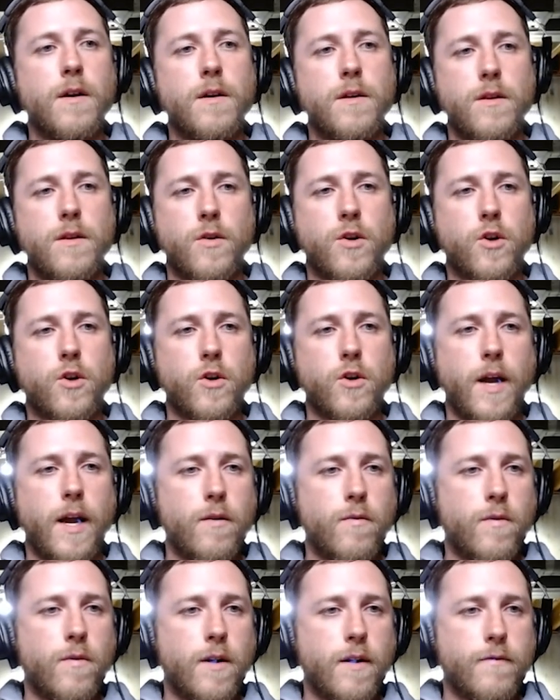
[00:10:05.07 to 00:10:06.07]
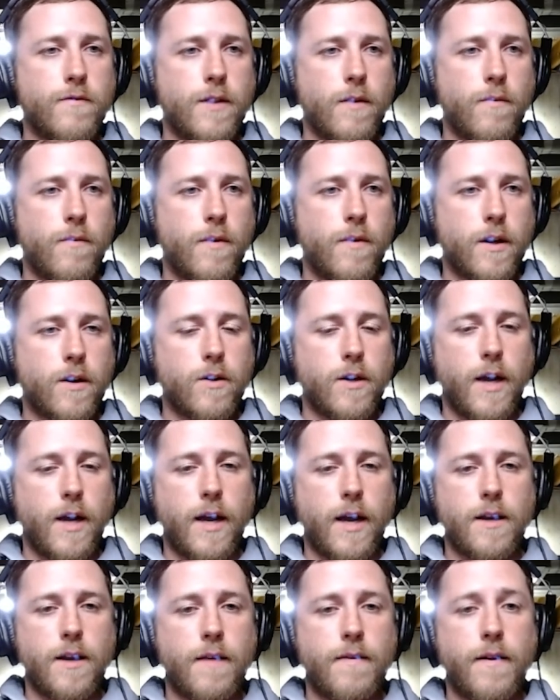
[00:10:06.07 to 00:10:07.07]
You create whatever they want to
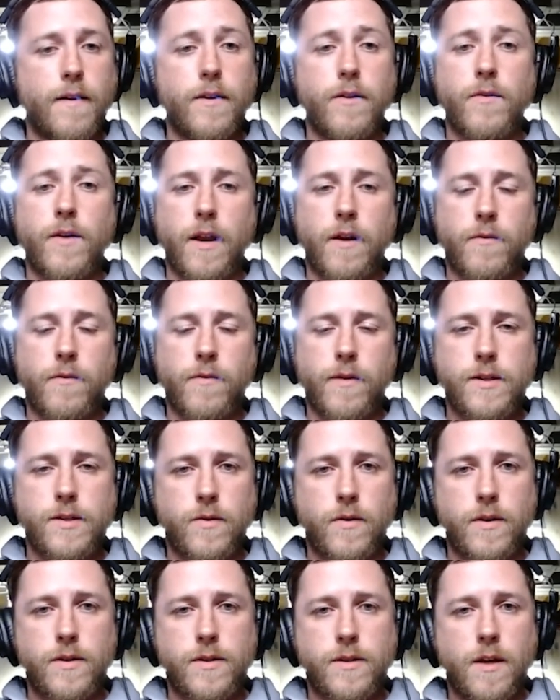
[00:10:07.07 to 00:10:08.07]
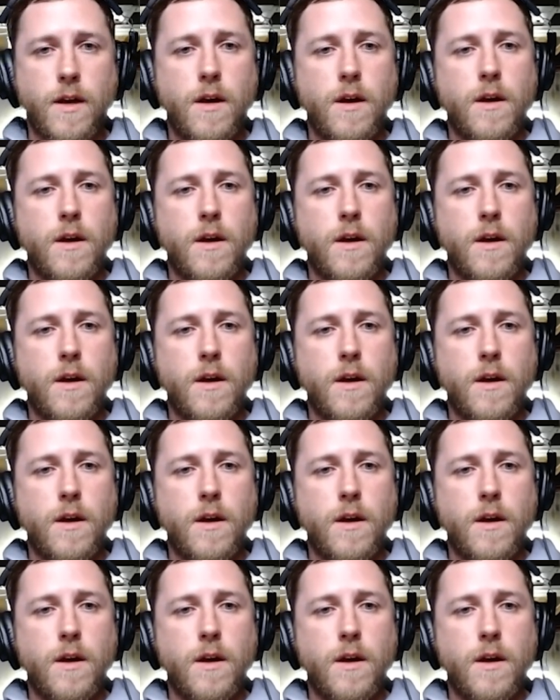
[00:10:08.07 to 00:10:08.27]
create, and then you gain a resource.